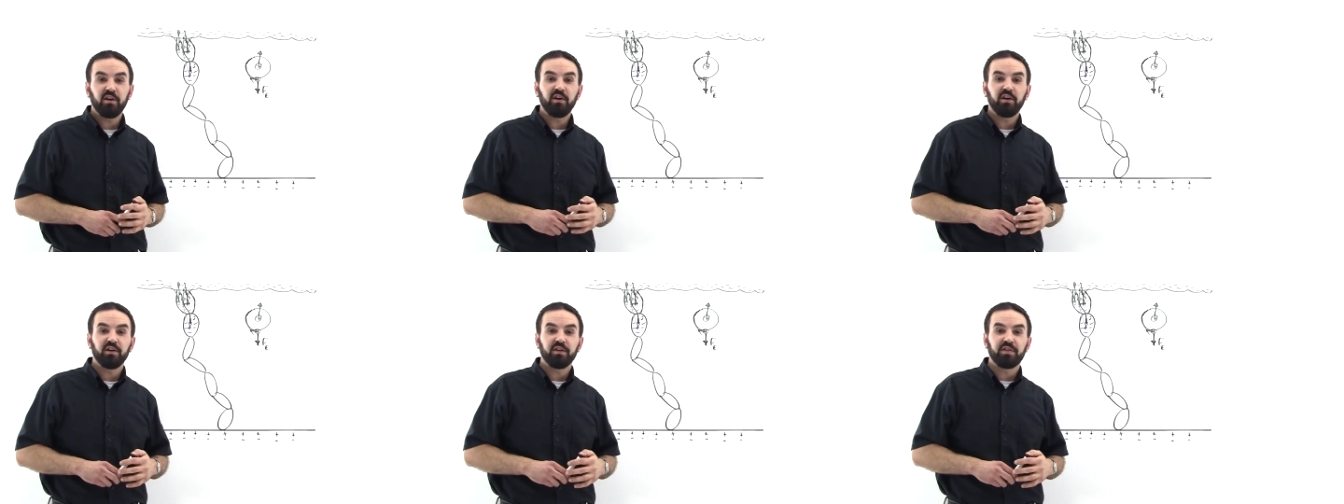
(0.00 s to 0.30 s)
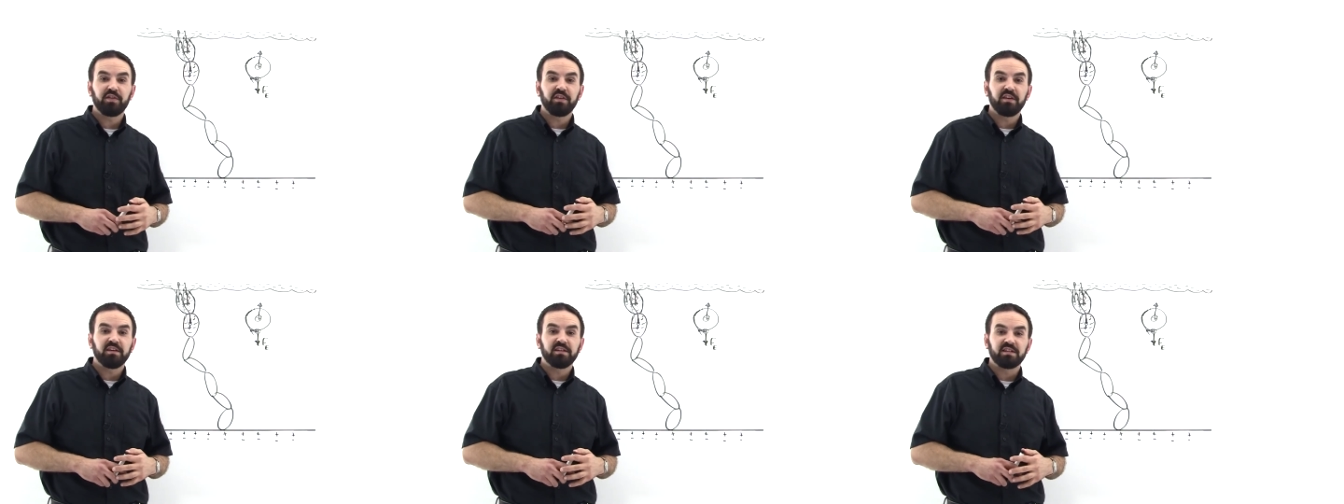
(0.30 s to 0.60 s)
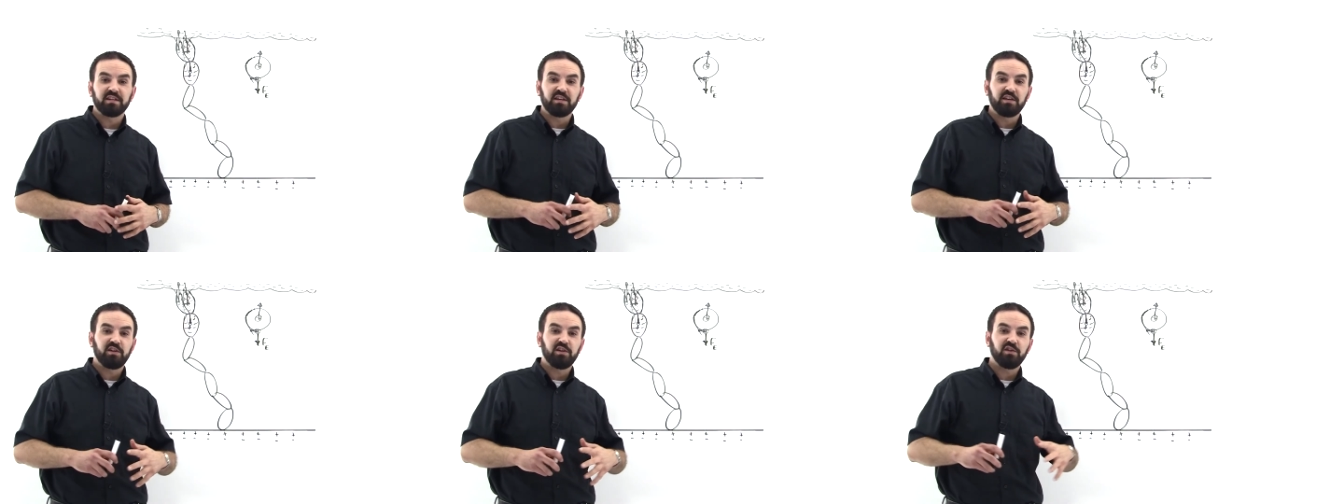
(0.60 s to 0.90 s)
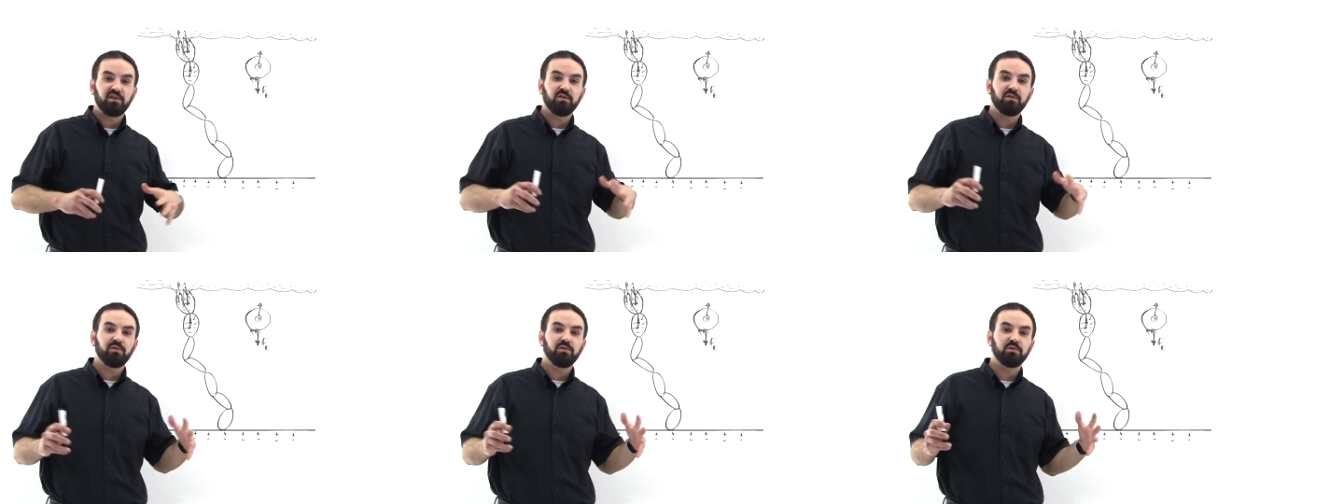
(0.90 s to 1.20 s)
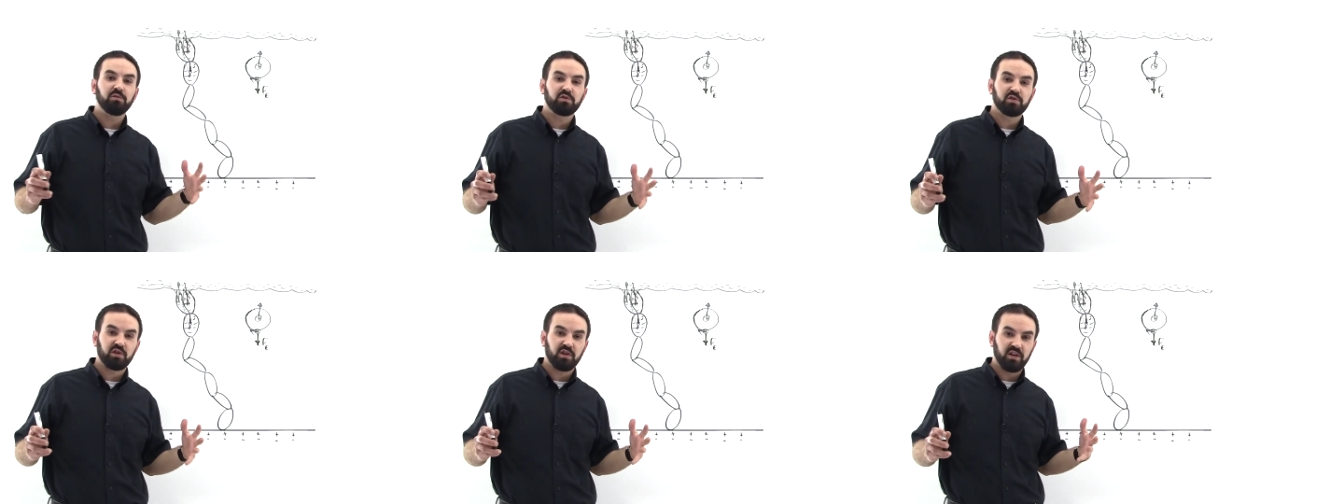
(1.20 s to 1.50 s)
Earth is a
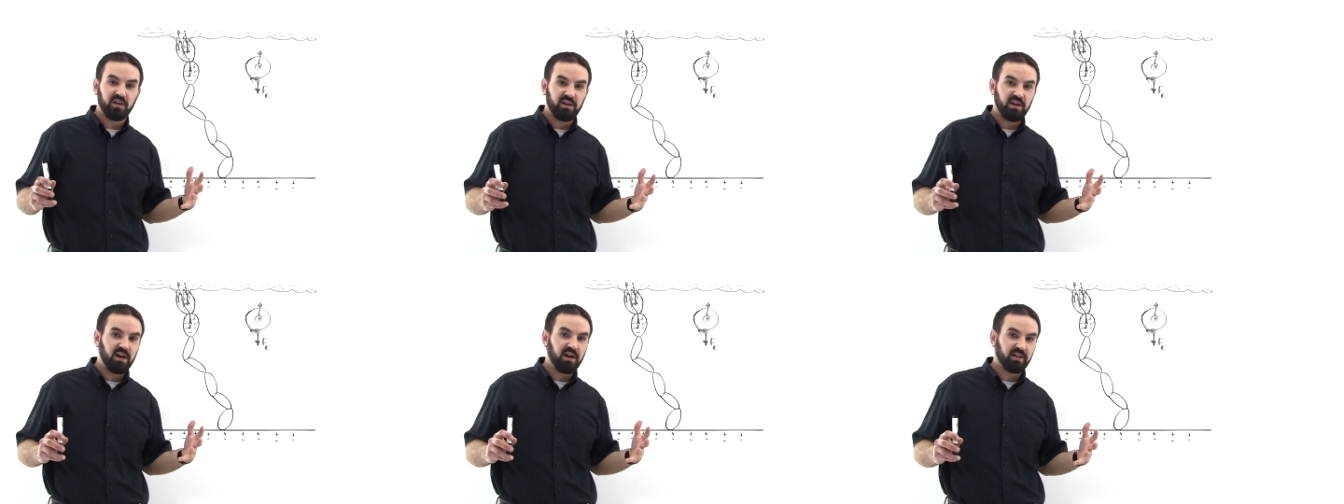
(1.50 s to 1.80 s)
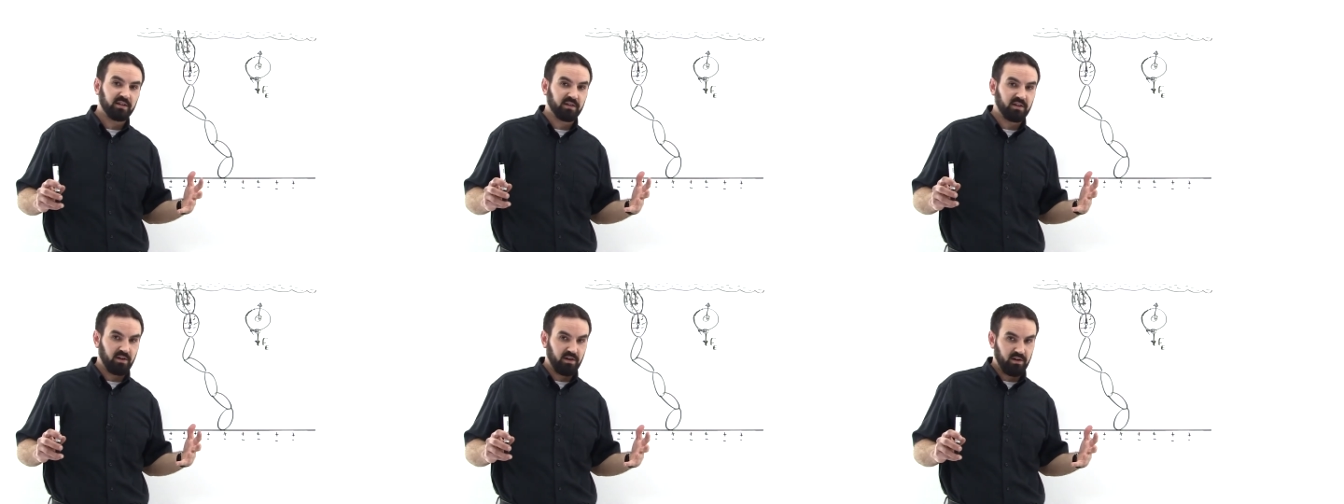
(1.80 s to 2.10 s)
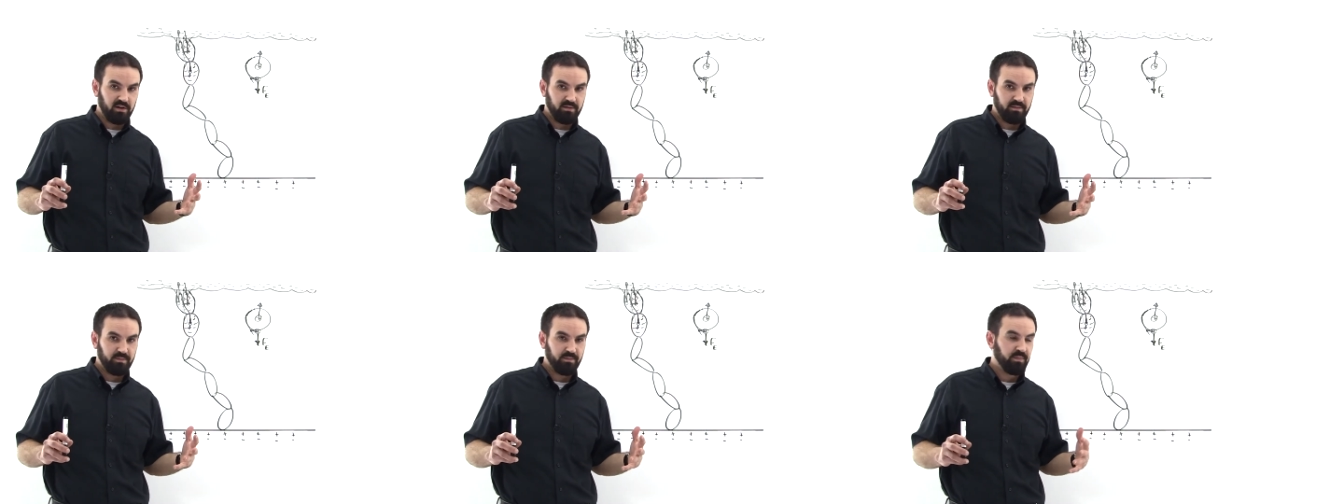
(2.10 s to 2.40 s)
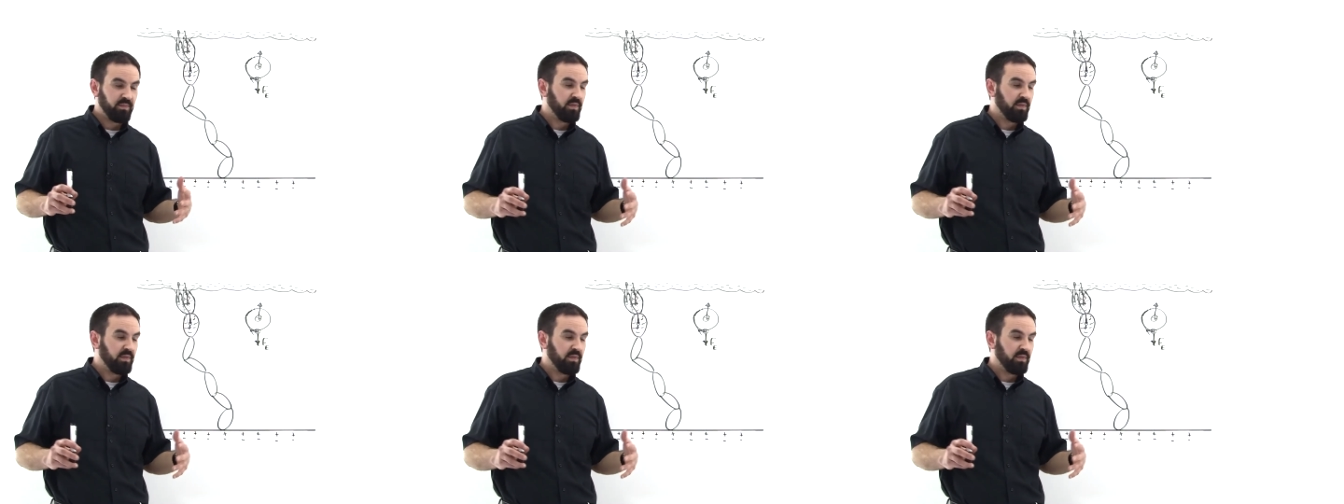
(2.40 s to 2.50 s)
huge conductor.